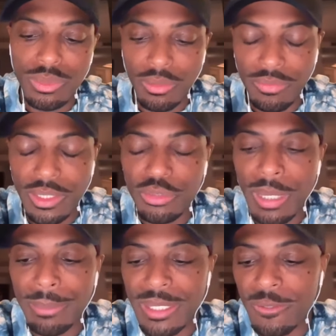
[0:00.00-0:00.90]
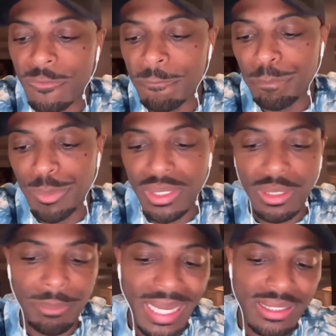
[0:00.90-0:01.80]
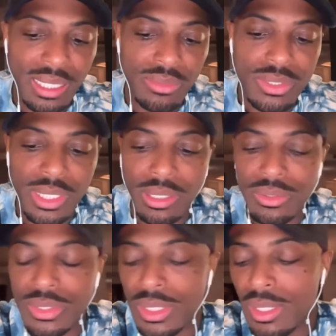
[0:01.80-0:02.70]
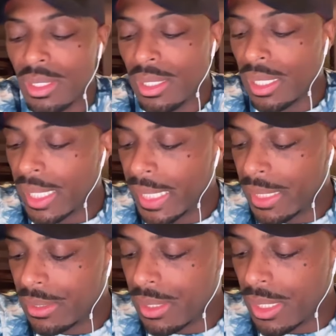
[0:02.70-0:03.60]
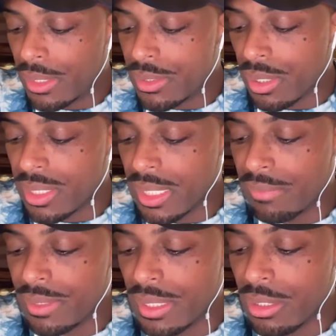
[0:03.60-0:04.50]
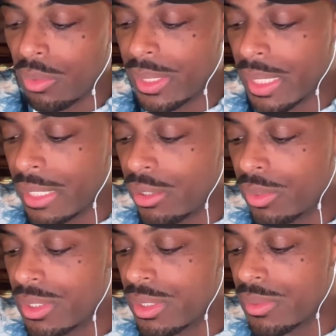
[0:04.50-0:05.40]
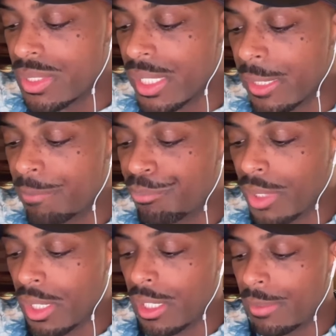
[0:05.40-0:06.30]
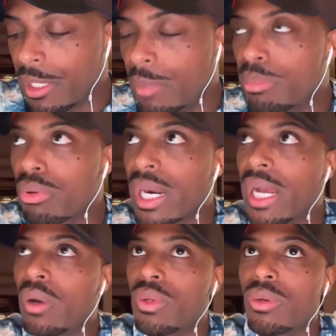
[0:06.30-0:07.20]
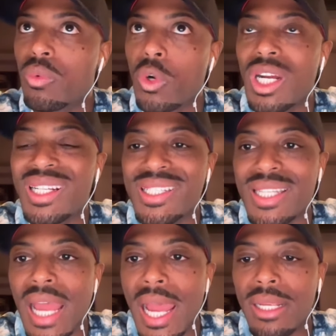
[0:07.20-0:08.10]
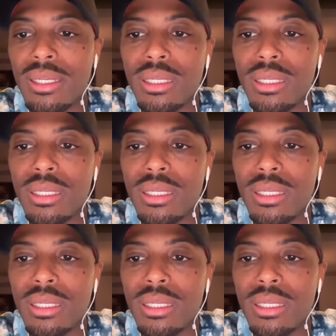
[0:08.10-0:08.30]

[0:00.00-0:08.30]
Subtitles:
finish my meal, come back downstairs, and start getting everything going. And I noticed there was a brown rucksack